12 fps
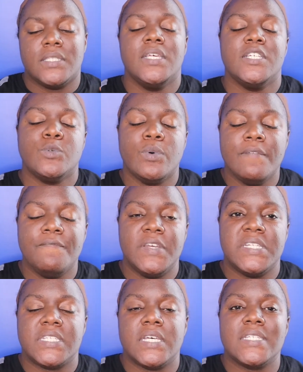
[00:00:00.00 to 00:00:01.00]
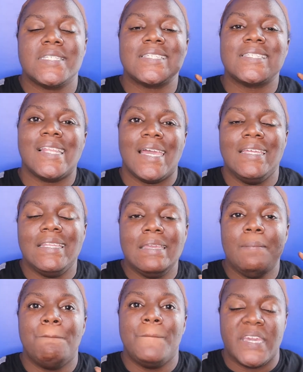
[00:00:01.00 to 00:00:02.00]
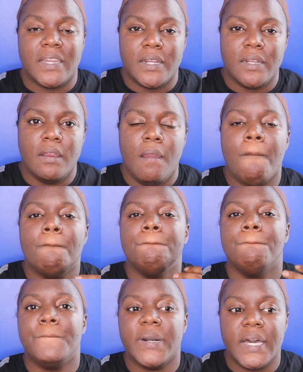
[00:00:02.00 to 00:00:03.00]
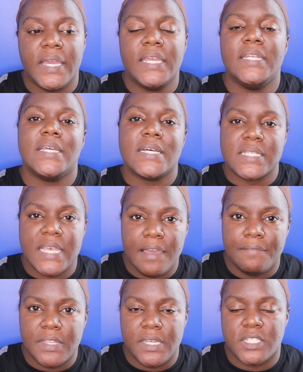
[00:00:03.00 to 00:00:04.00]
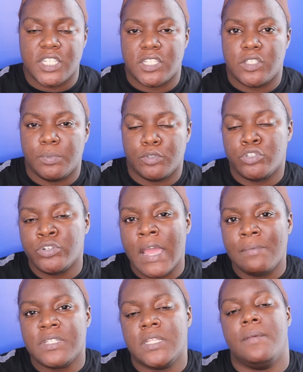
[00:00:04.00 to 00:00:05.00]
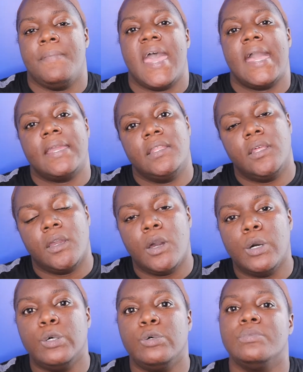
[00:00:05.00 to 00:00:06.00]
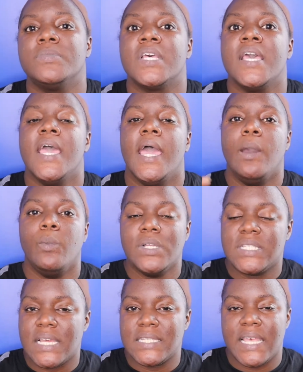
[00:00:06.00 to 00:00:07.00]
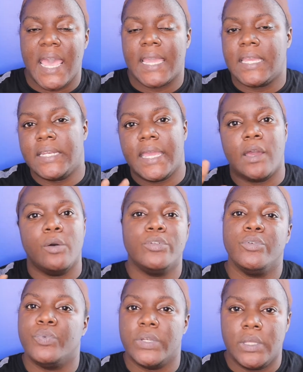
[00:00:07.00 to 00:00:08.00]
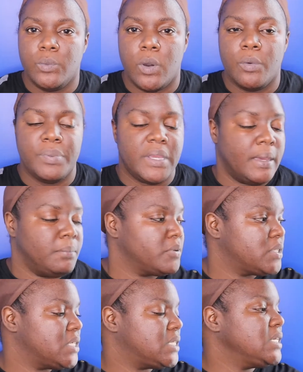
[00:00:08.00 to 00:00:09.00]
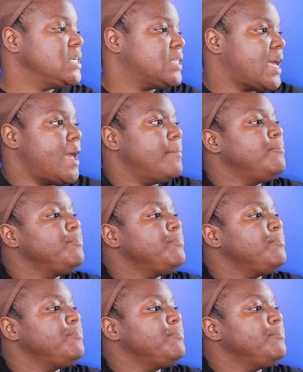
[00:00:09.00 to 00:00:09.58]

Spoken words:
This one fits slightly bigger, but it does have the adjustable straps in the back and the combs, and once I tack it down you really won't be able to see that.